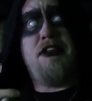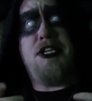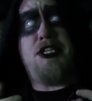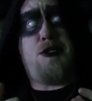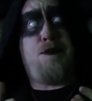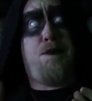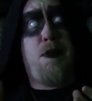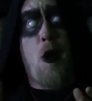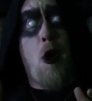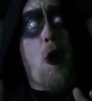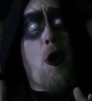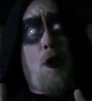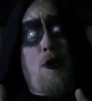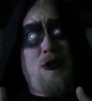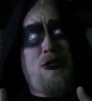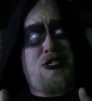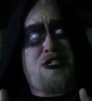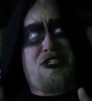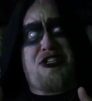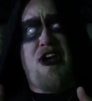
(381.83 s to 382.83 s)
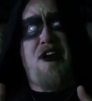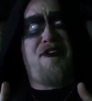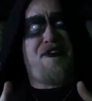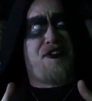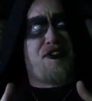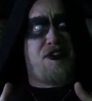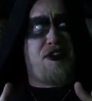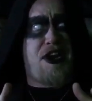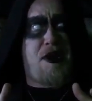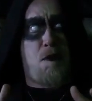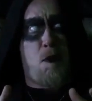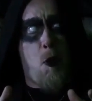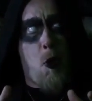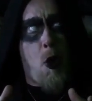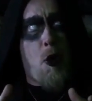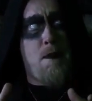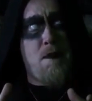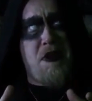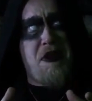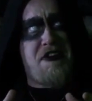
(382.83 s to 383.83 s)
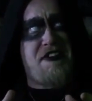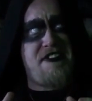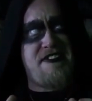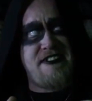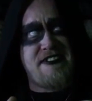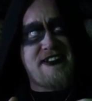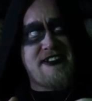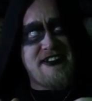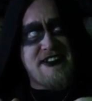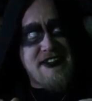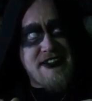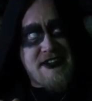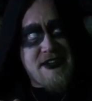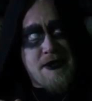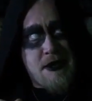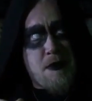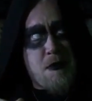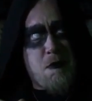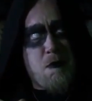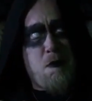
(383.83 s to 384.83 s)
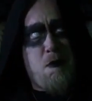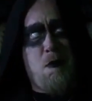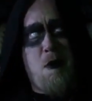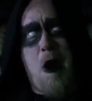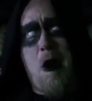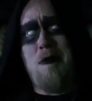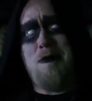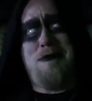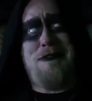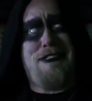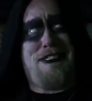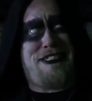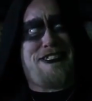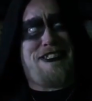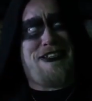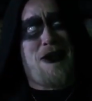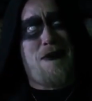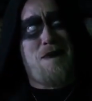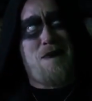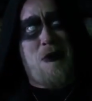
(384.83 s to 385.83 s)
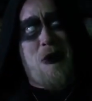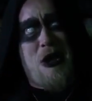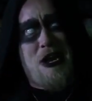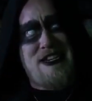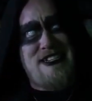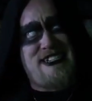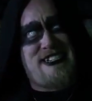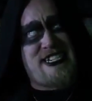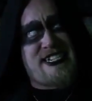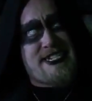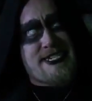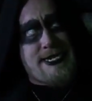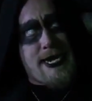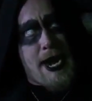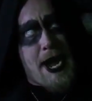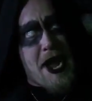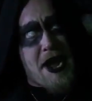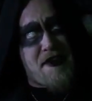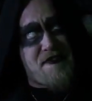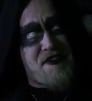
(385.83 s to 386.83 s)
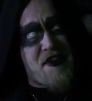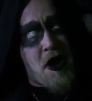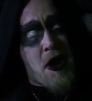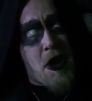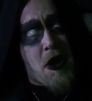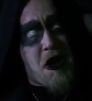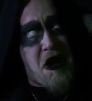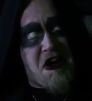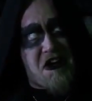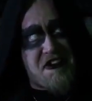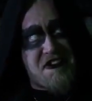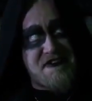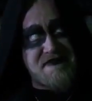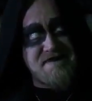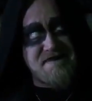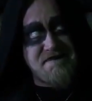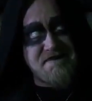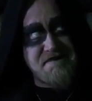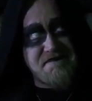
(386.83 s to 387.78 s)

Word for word: This poor, suffering woman. Won't someone save her?